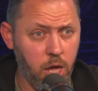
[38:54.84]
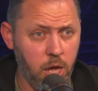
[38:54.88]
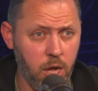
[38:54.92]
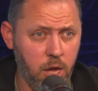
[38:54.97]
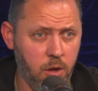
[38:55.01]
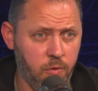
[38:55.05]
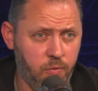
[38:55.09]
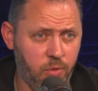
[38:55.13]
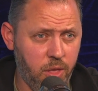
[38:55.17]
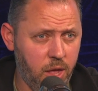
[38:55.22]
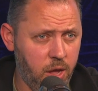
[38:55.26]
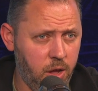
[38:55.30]

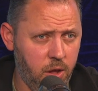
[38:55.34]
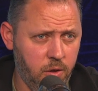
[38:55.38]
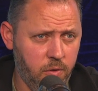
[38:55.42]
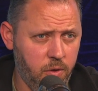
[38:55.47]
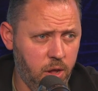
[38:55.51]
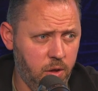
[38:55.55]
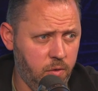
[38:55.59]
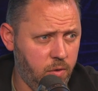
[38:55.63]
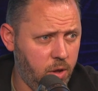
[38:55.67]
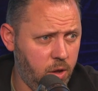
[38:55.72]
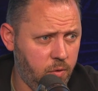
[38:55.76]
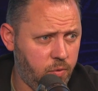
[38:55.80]

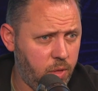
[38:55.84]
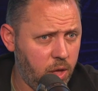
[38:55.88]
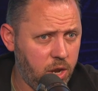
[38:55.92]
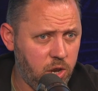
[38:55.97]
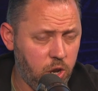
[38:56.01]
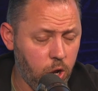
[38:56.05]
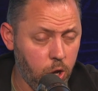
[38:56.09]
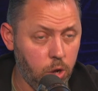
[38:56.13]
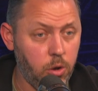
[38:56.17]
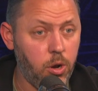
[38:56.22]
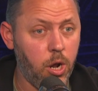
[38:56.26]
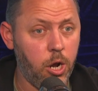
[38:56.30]
way, if they
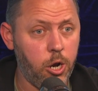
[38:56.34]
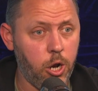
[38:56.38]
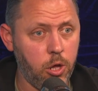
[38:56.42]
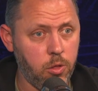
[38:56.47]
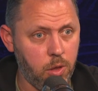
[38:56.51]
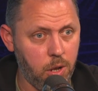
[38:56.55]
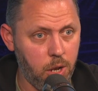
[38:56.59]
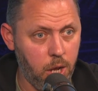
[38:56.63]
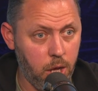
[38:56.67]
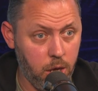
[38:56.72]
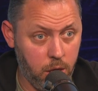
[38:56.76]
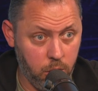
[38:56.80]
don't, I don't
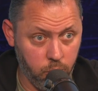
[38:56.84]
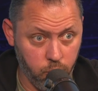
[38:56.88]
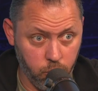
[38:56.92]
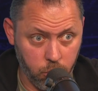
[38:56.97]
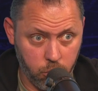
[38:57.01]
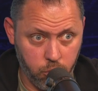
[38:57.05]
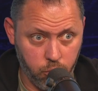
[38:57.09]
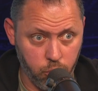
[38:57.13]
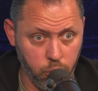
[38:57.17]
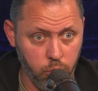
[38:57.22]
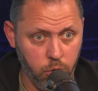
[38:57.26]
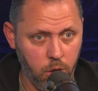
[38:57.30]
think they can
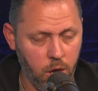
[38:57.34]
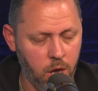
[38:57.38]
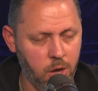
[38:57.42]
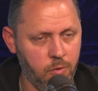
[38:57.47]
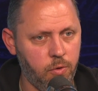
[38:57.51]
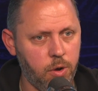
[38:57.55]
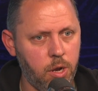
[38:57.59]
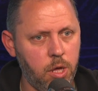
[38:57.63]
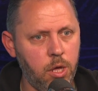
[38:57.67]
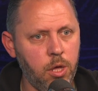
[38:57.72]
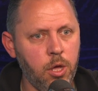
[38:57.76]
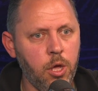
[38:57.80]
recruit
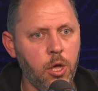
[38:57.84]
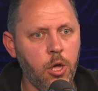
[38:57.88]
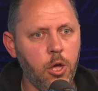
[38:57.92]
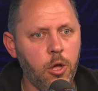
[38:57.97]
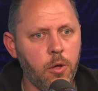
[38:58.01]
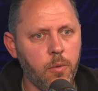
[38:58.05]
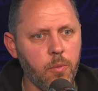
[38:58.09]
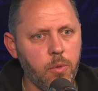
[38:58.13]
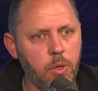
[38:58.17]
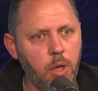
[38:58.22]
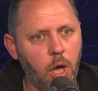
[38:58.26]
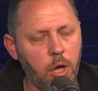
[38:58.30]
heavily.
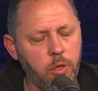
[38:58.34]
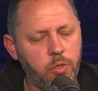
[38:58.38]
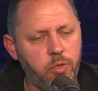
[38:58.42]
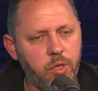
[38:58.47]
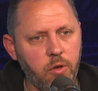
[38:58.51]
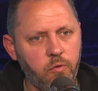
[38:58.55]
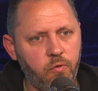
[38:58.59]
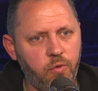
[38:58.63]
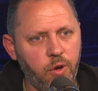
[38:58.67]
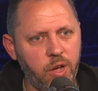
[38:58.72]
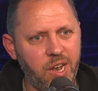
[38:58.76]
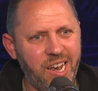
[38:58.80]
I
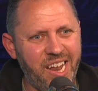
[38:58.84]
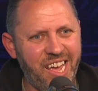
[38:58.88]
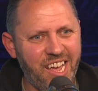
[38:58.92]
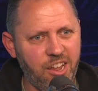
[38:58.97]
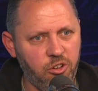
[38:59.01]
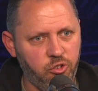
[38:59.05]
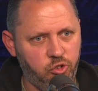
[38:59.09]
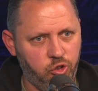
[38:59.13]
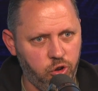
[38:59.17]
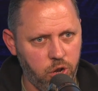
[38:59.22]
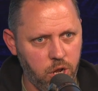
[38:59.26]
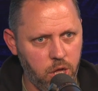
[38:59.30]
think
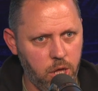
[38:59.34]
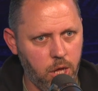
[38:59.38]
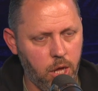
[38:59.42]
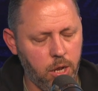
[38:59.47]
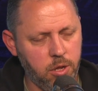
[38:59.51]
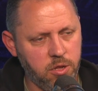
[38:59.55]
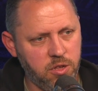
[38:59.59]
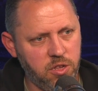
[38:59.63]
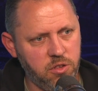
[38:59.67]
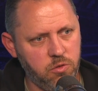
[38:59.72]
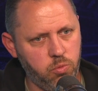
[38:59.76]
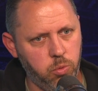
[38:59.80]
financially, and
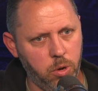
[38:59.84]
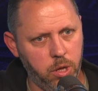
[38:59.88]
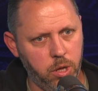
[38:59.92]
this is where